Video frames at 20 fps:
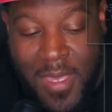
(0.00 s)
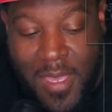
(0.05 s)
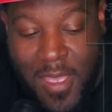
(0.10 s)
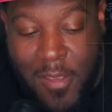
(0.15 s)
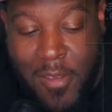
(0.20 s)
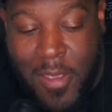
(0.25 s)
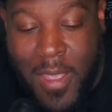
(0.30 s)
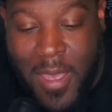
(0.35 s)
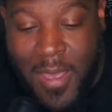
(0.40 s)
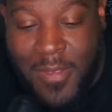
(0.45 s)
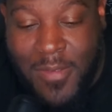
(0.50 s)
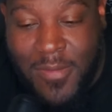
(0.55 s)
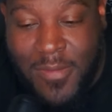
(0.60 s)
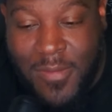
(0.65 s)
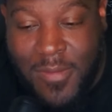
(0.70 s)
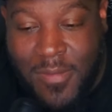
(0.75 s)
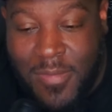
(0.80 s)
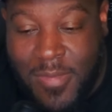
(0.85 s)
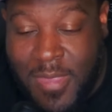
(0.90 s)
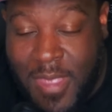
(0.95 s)
All right
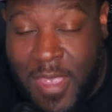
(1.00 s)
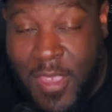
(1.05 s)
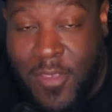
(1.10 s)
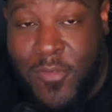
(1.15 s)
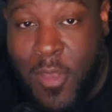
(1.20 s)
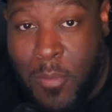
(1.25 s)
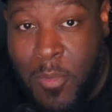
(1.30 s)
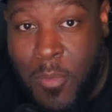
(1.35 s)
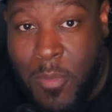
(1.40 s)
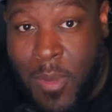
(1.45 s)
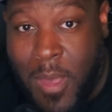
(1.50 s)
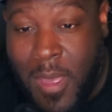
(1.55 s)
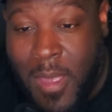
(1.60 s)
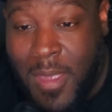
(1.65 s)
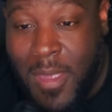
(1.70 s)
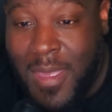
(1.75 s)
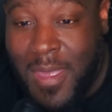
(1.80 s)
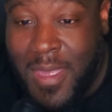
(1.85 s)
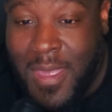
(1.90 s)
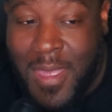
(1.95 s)
guys, thanks for coming by.
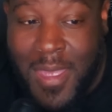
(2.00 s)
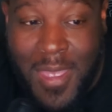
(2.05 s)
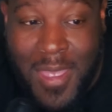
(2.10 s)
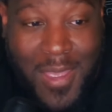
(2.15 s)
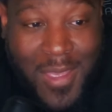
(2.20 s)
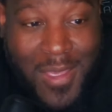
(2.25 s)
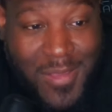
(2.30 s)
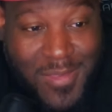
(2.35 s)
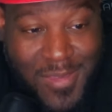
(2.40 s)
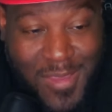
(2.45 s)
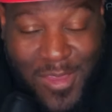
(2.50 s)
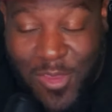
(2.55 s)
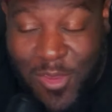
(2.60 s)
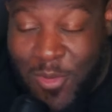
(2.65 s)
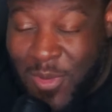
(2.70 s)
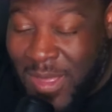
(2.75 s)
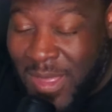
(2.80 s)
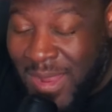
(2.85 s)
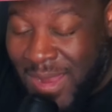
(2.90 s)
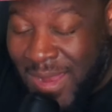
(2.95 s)
Continue
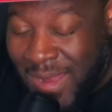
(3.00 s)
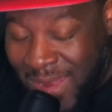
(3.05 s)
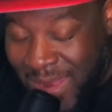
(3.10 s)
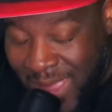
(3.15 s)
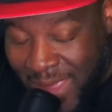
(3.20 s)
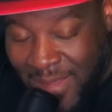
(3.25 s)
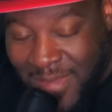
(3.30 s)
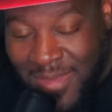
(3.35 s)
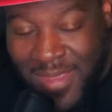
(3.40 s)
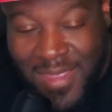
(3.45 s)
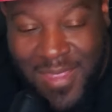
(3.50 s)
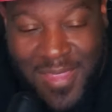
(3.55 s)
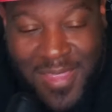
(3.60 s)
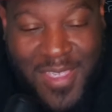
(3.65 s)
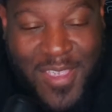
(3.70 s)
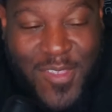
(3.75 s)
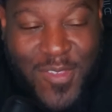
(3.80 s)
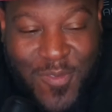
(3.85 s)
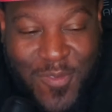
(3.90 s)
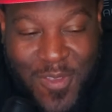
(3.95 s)
collecting
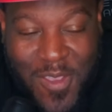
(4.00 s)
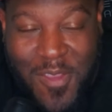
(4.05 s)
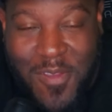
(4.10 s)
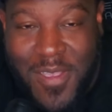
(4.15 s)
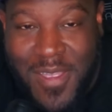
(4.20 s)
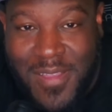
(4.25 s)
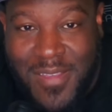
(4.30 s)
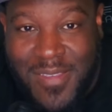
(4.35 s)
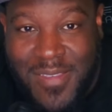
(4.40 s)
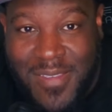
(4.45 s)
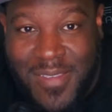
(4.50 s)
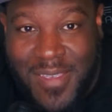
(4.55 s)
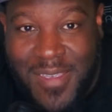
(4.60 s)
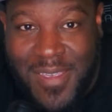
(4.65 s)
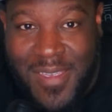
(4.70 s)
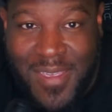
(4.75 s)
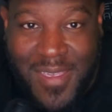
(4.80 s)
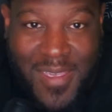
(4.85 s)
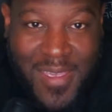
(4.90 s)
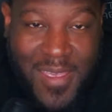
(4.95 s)
these variants,
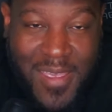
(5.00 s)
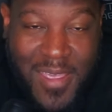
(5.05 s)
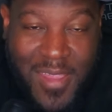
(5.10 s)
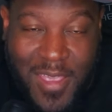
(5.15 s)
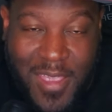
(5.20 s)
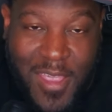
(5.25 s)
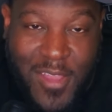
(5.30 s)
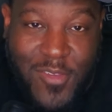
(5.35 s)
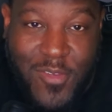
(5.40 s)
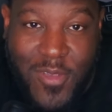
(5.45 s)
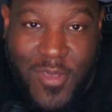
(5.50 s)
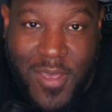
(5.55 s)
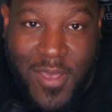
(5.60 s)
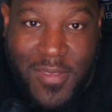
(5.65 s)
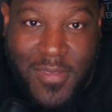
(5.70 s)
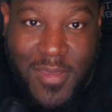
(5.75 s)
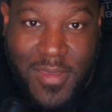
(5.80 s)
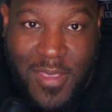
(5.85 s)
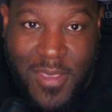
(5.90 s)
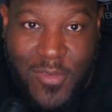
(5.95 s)
and I'll catch you guys
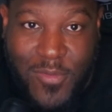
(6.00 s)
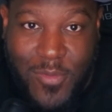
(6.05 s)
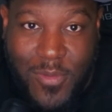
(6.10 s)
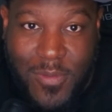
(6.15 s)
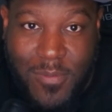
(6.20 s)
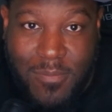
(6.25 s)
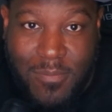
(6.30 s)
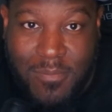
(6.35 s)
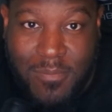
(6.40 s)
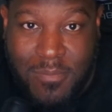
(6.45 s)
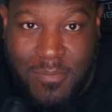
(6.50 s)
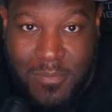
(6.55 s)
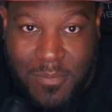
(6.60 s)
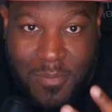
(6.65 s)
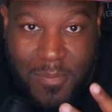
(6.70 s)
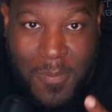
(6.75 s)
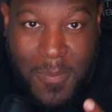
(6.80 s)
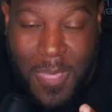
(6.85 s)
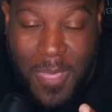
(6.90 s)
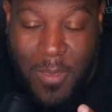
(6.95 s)
in the next one.
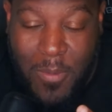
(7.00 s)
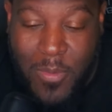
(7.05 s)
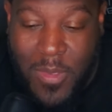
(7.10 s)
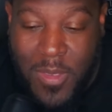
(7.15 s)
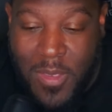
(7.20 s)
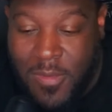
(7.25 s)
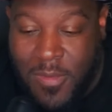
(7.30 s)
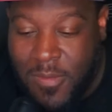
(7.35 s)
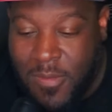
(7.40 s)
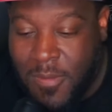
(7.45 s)
Peace.